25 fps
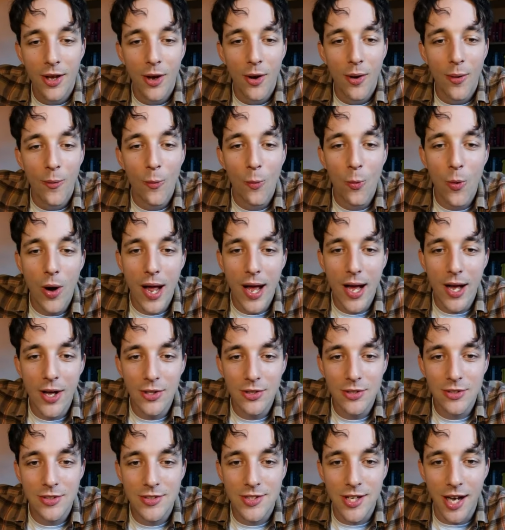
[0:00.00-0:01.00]

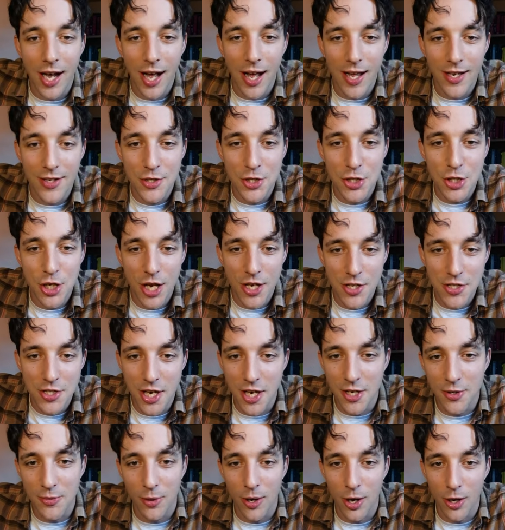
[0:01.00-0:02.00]
Well done, Shake
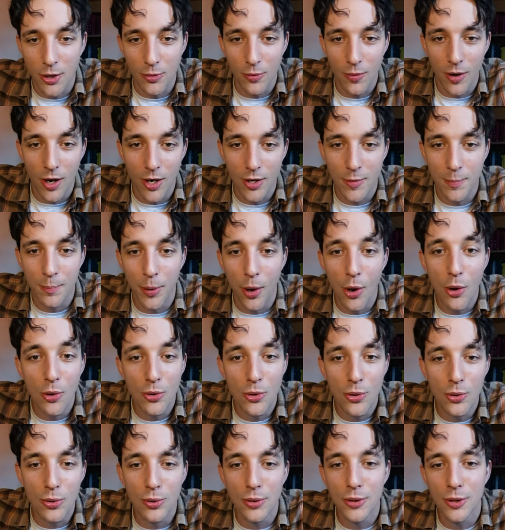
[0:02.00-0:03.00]
Shake Rock Rock,
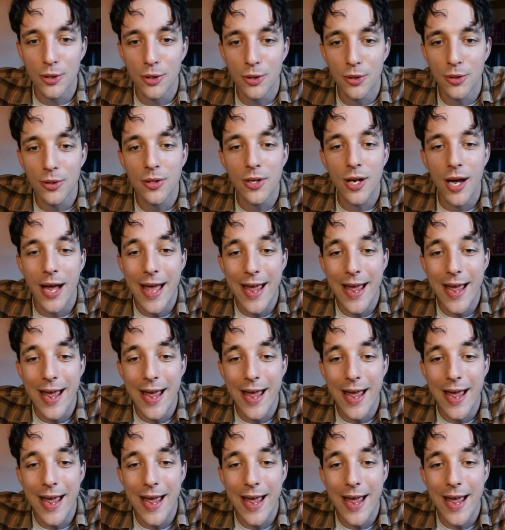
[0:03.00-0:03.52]
Poku, Luke,